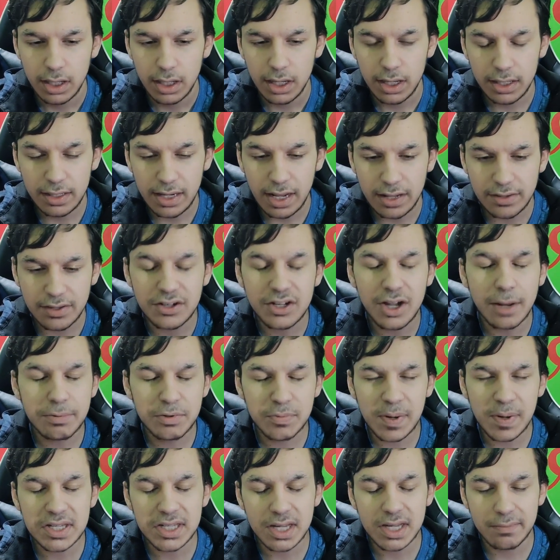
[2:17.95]
And now the Dub
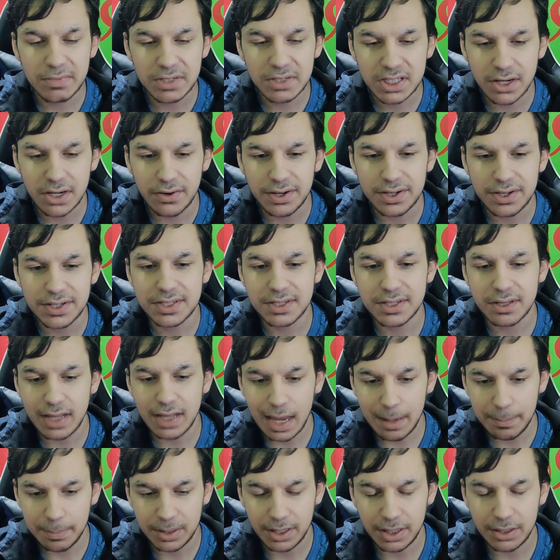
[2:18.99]
Space Emissary is still
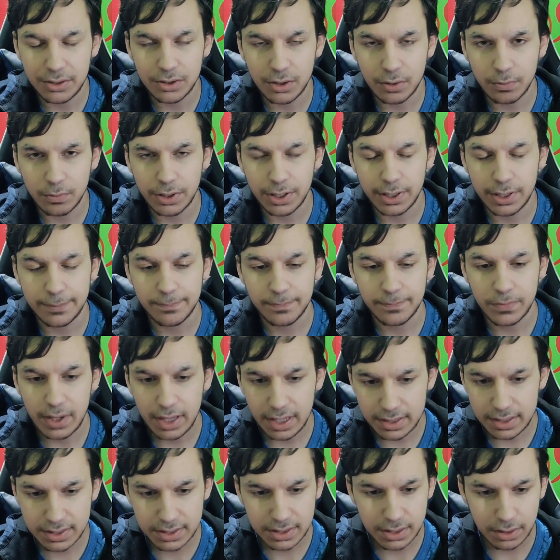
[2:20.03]
happening, don't worry,
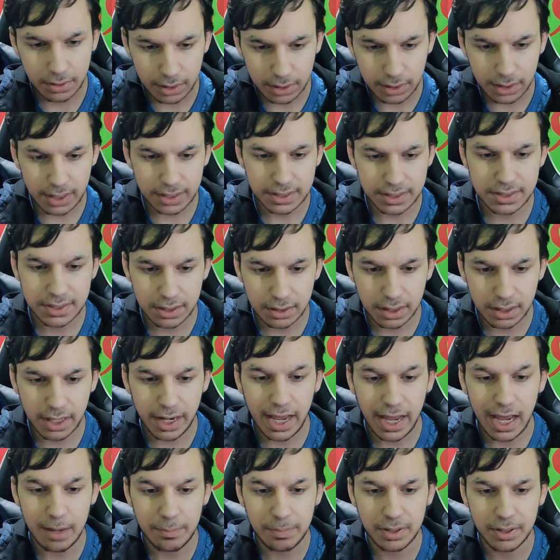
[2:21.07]
it's still gonna
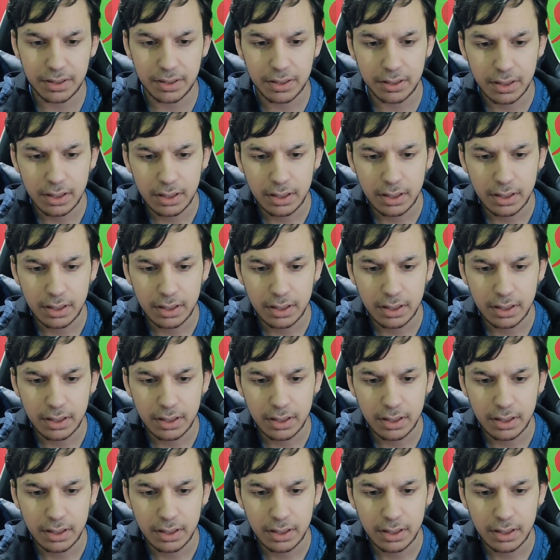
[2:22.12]
happen.